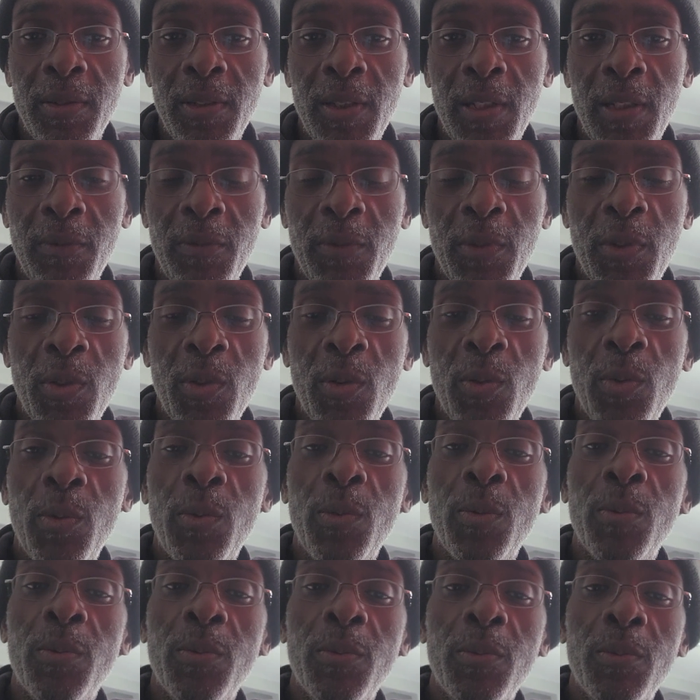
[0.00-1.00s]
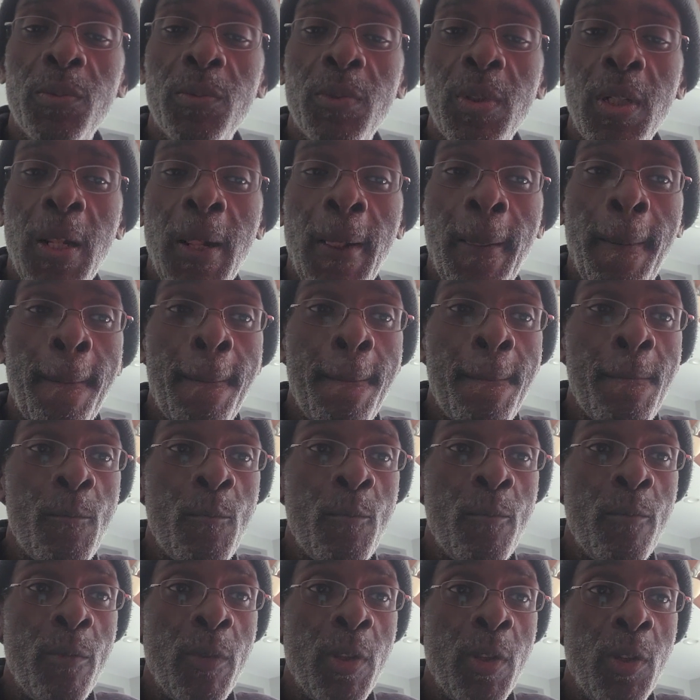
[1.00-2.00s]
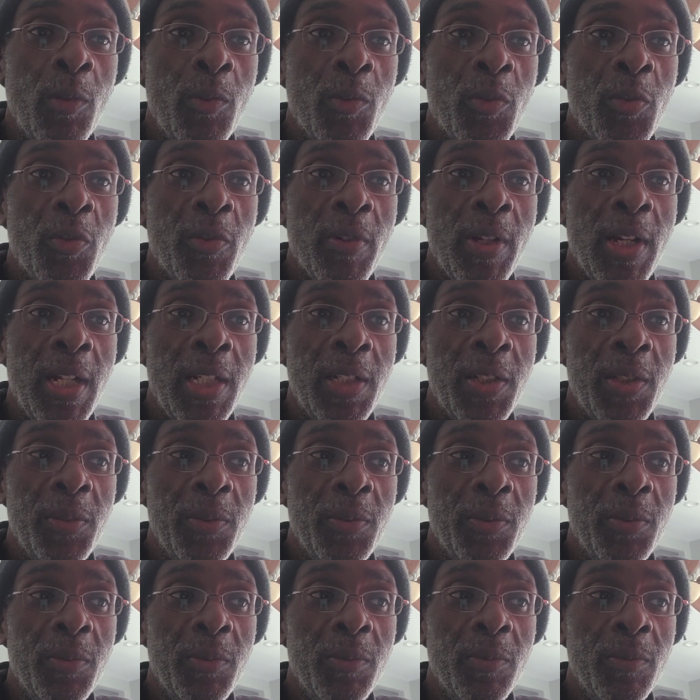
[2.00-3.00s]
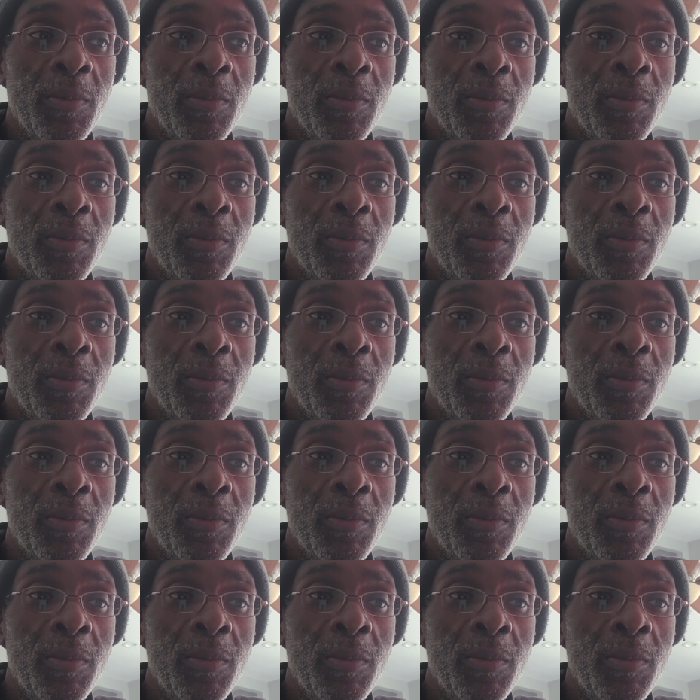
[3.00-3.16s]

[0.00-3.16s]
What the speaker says: of the school who tried to